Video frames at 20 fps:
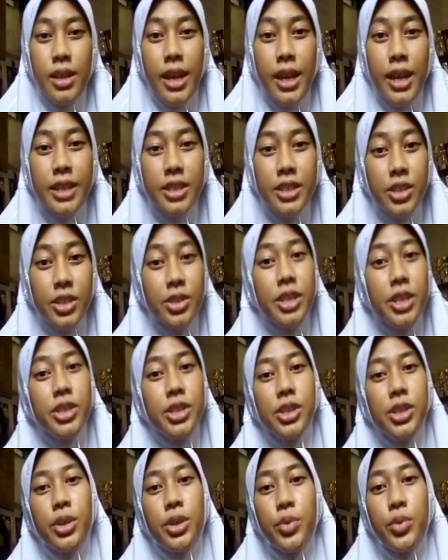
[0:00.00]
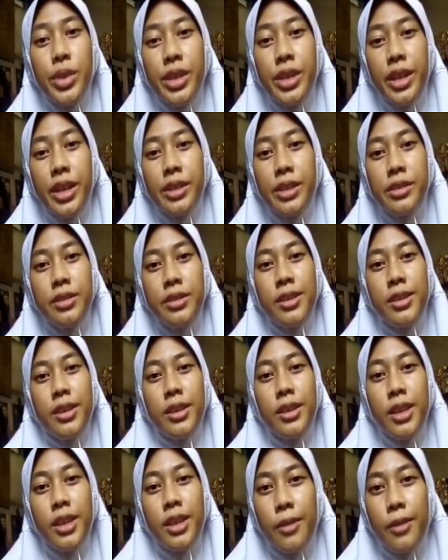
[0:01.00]
As a teacher, we can
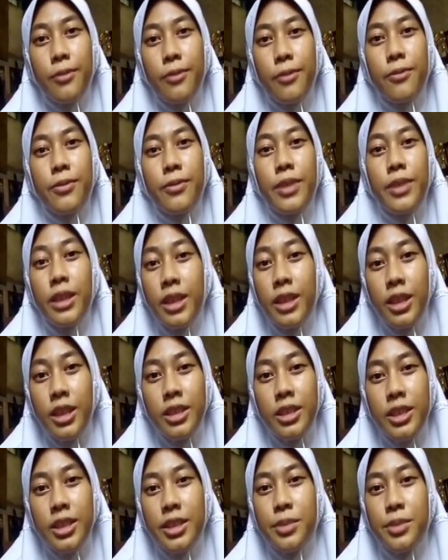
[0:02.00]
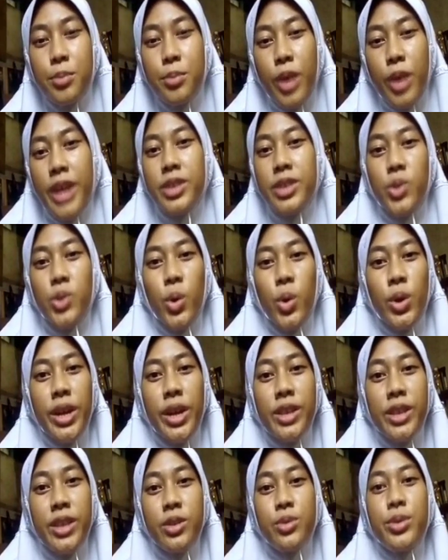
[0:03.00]
give the learner praise or
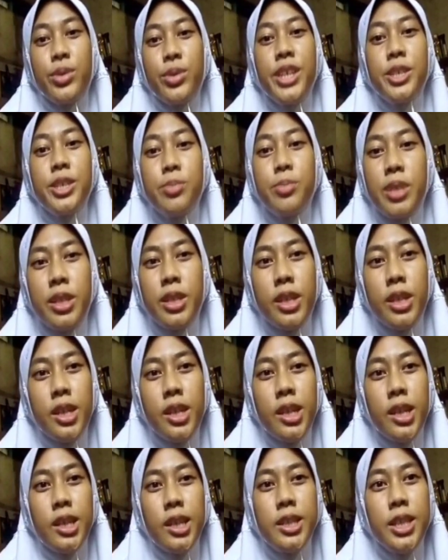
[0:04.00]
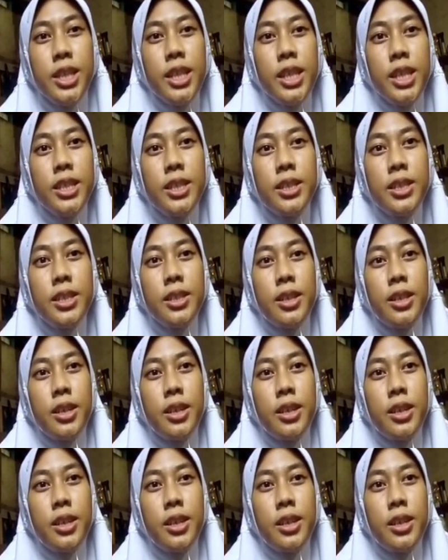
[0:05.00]
encouragement just